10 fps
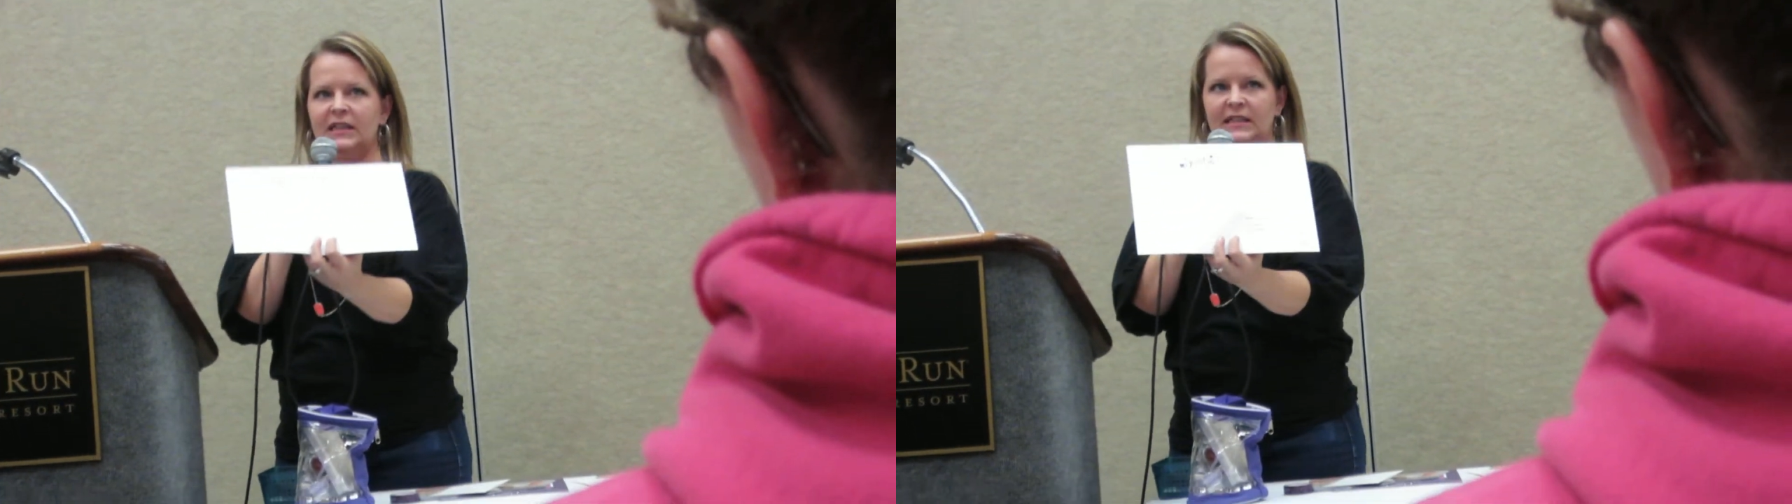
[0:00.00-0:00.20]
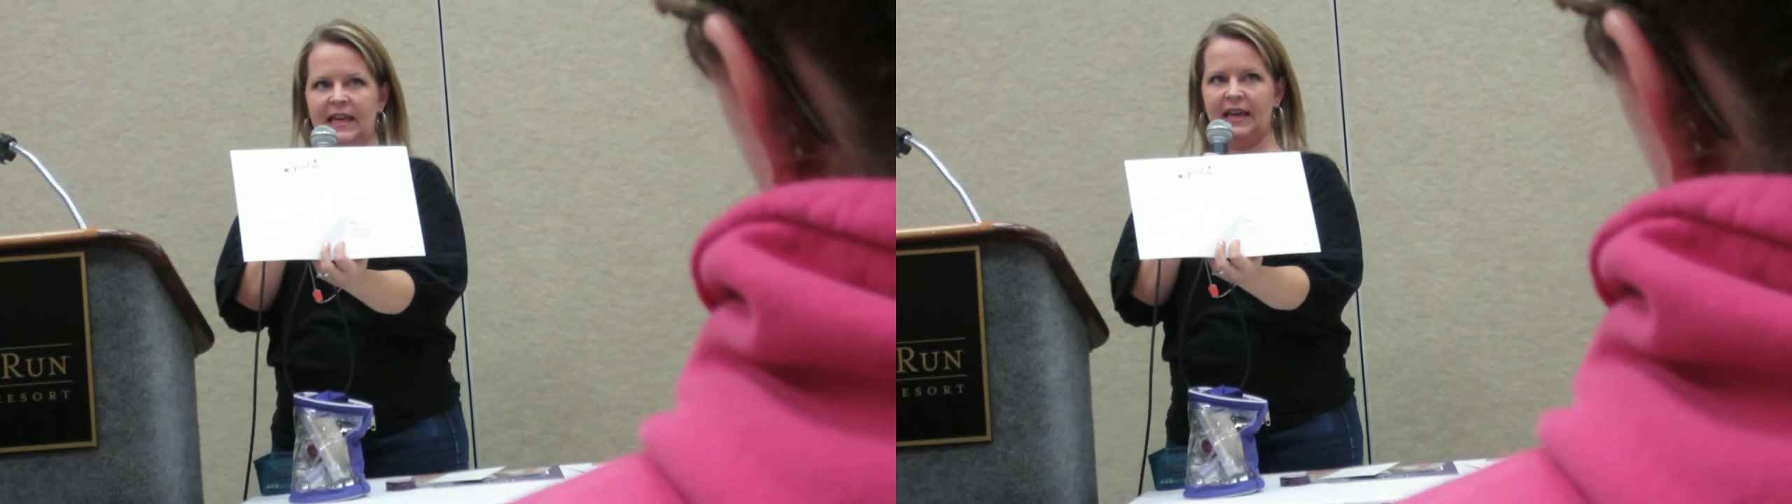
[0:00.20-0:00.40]

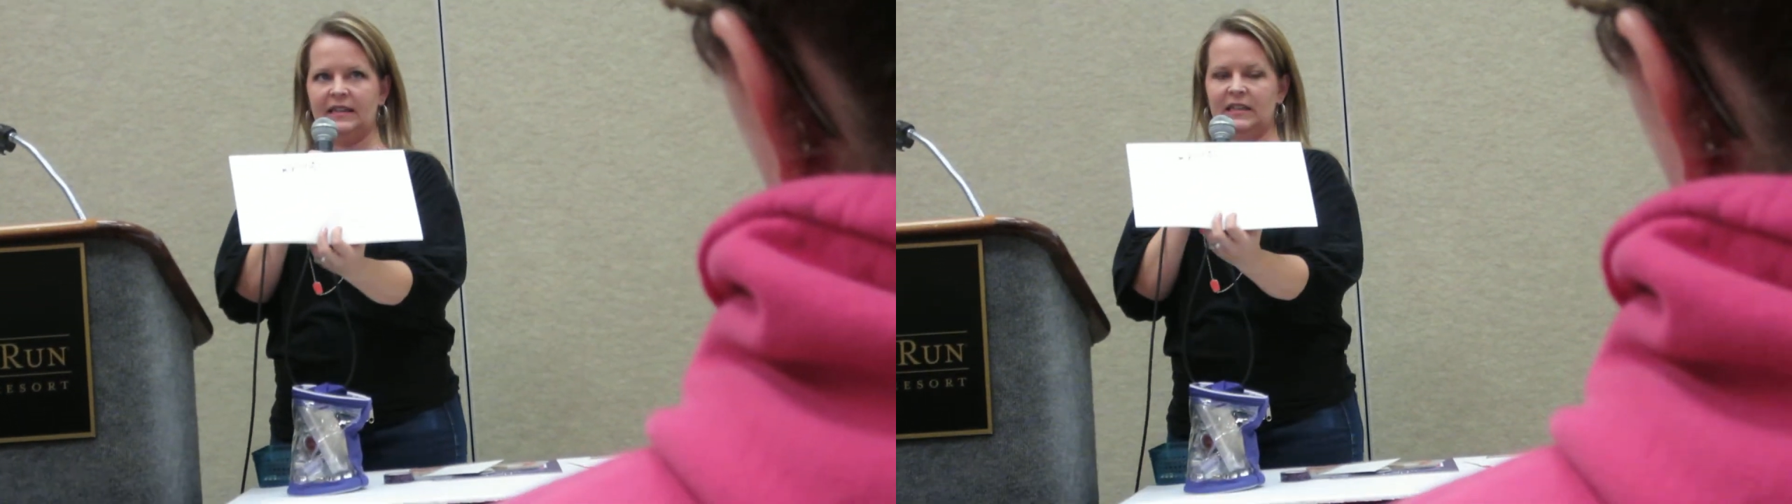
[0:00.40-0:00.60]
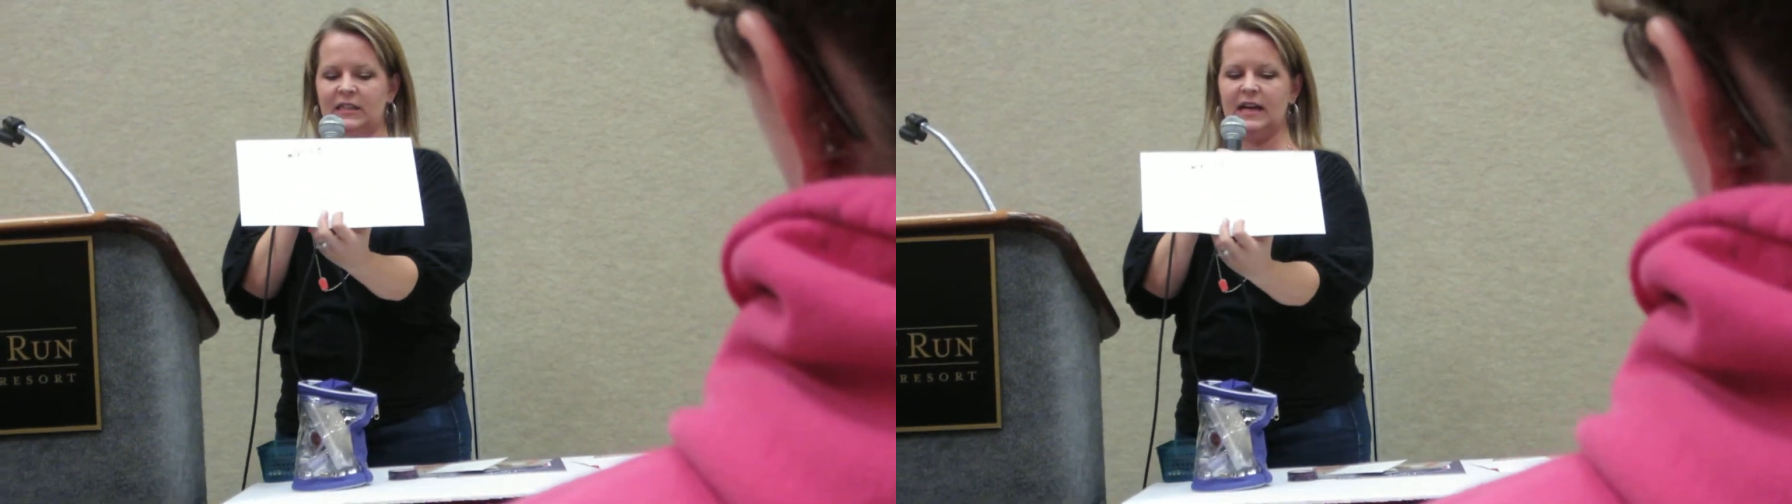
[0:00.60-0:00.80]
the
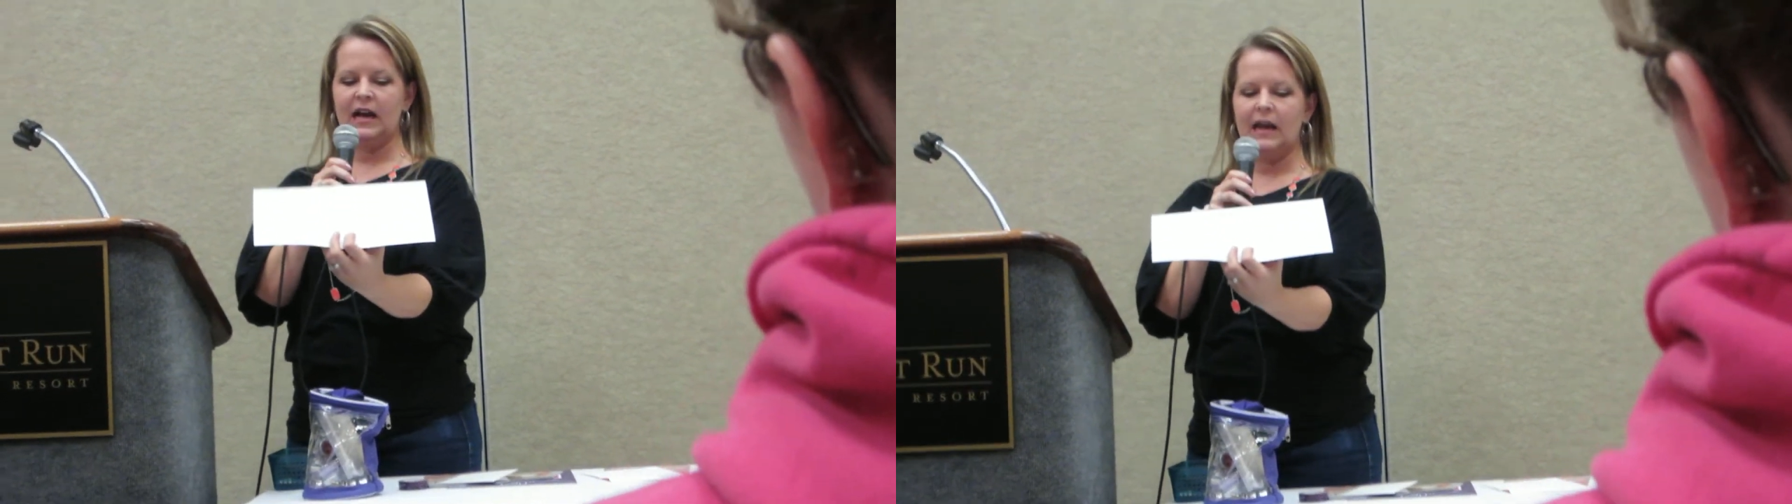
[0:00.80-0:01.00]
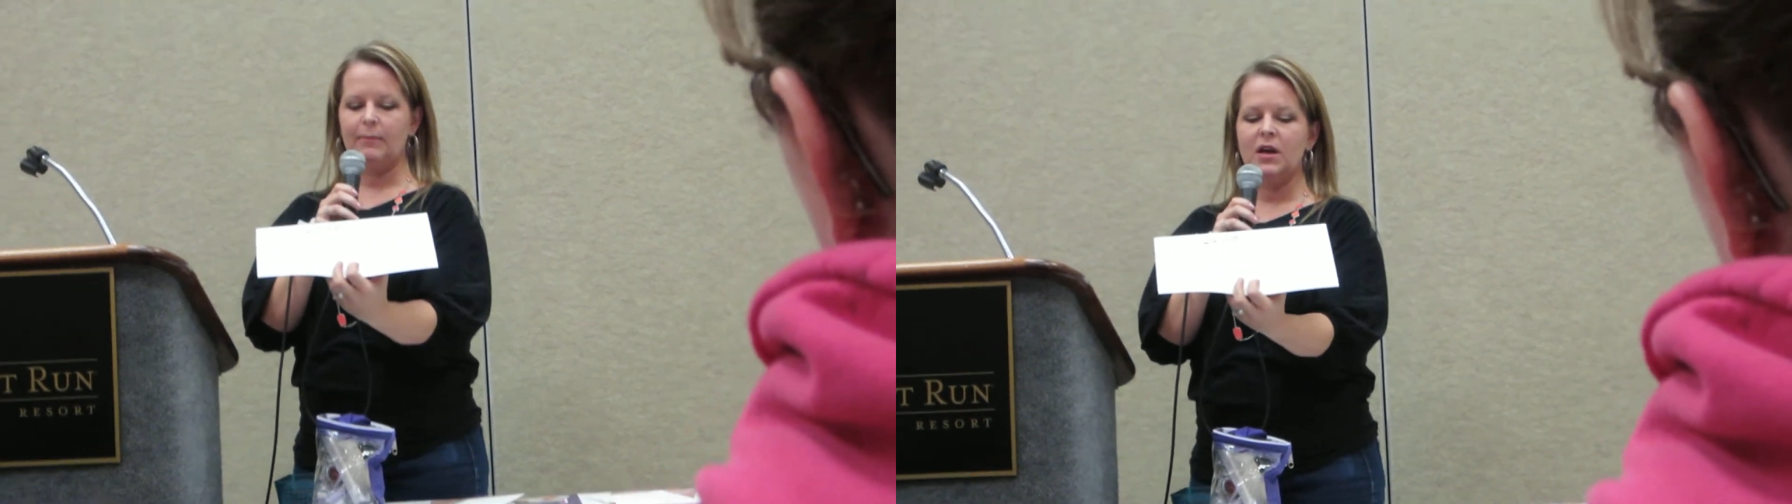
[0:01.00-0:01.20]
date, the
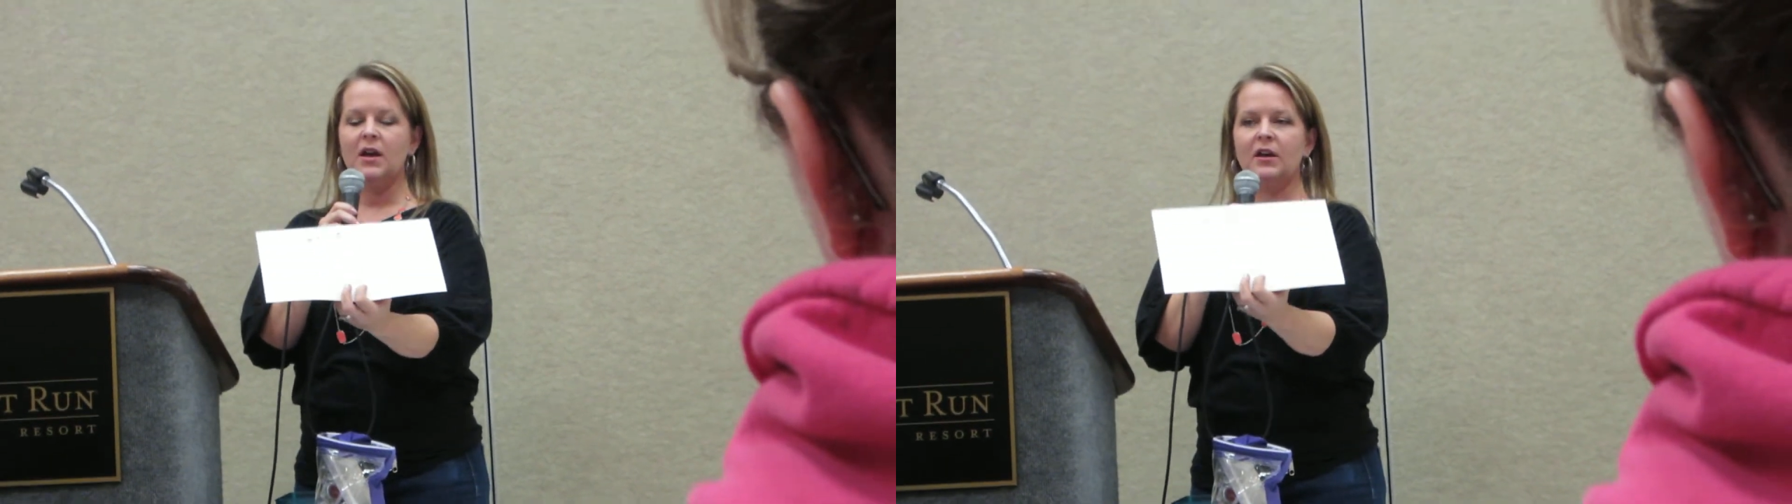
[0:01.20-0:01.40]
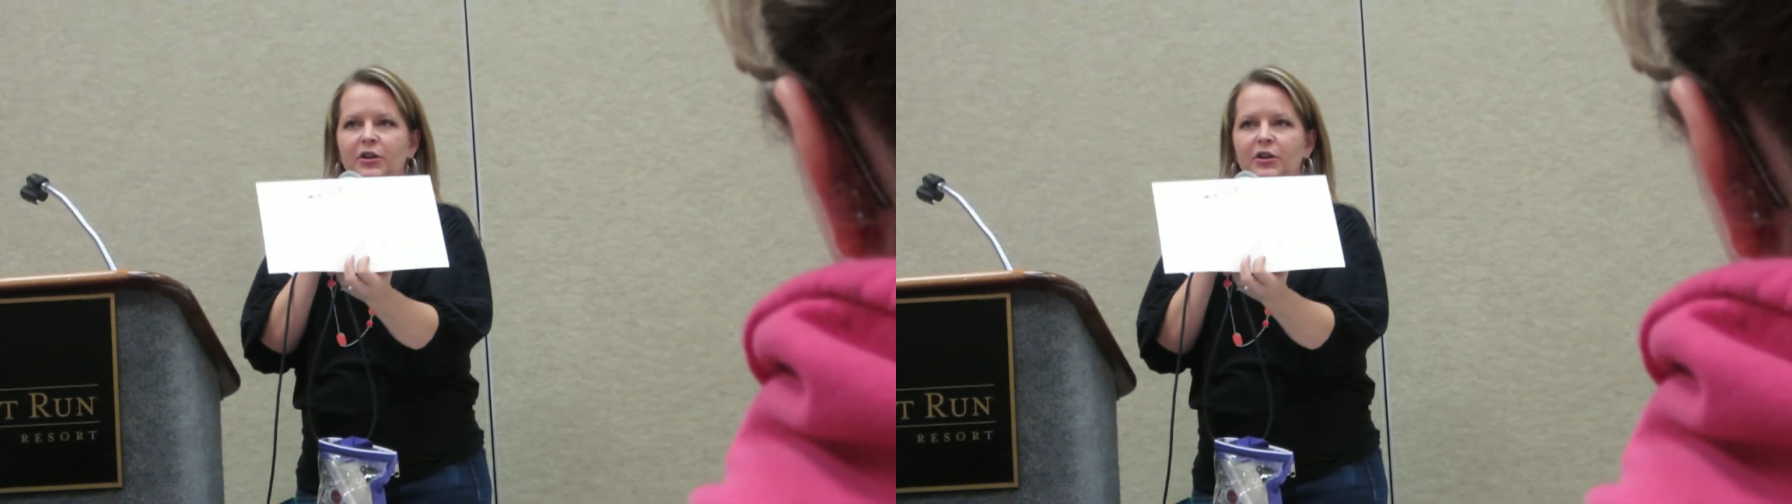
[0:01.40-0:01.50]
time.